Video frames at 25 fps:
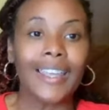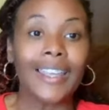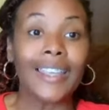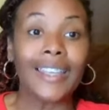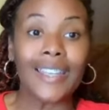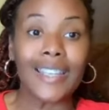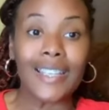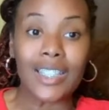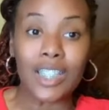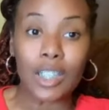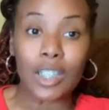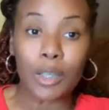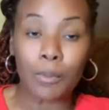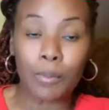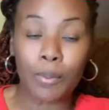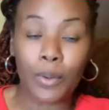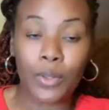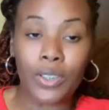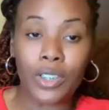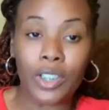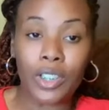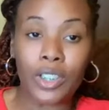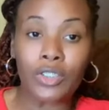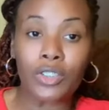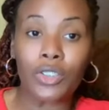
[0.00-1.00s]
It is
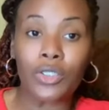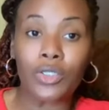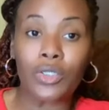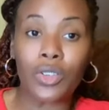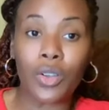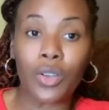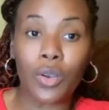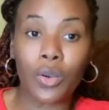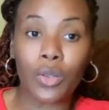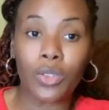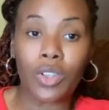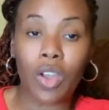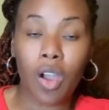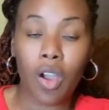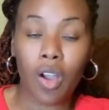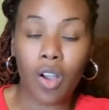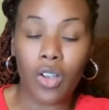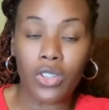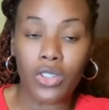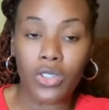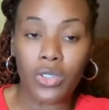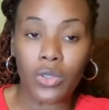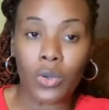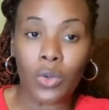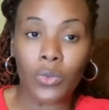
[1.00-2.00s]
important to note
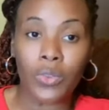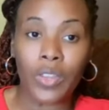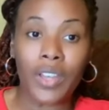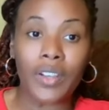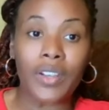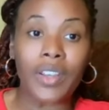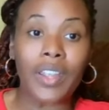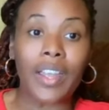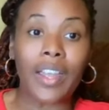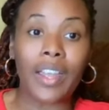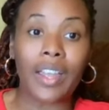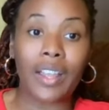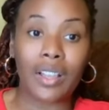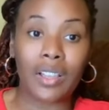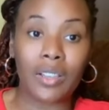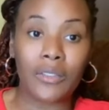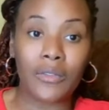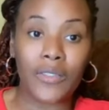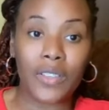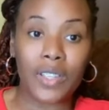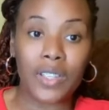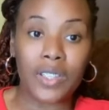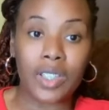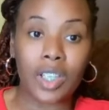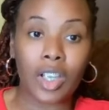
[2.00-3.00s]
also that the
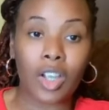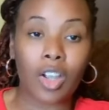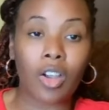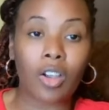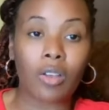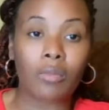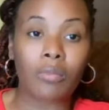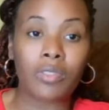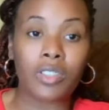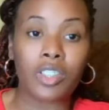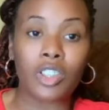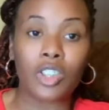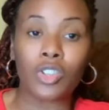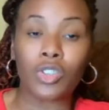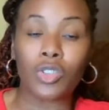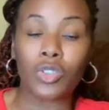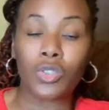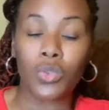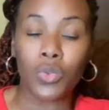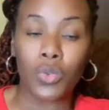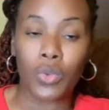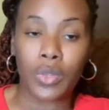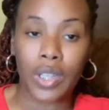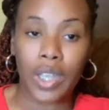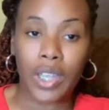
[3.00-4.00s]
L visa comes in
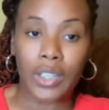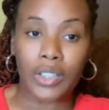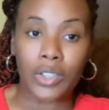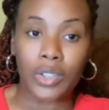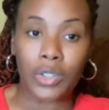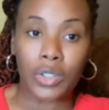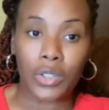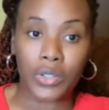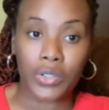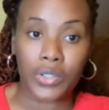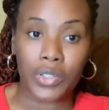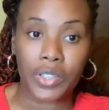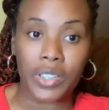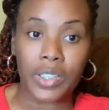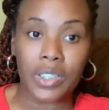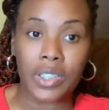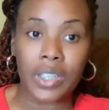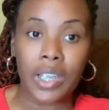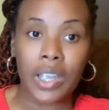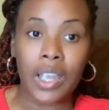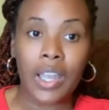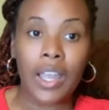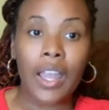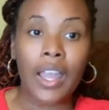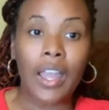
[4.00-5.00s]
two categories,
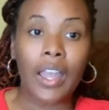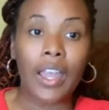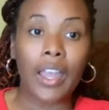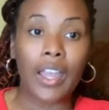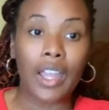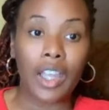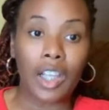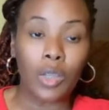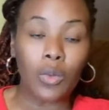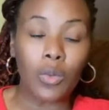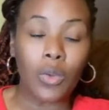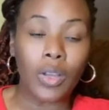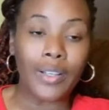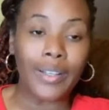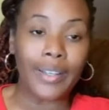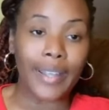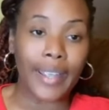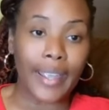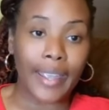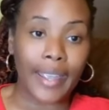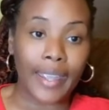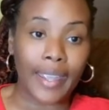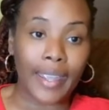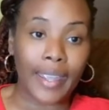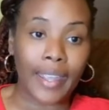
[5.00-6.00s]

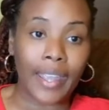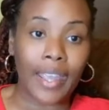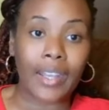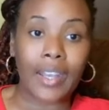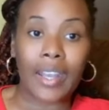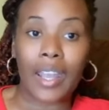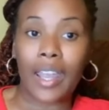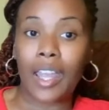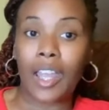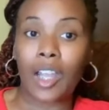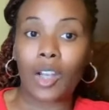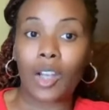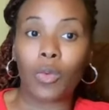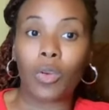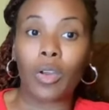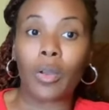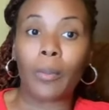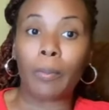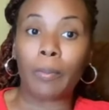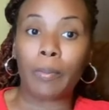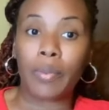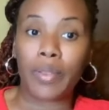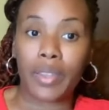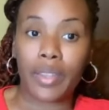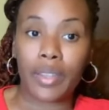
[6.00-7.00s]
L1A and
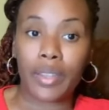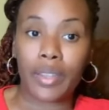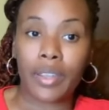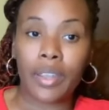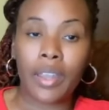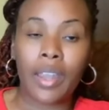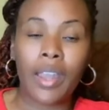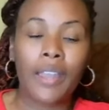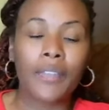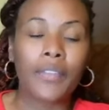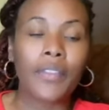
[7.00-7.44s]
L1B.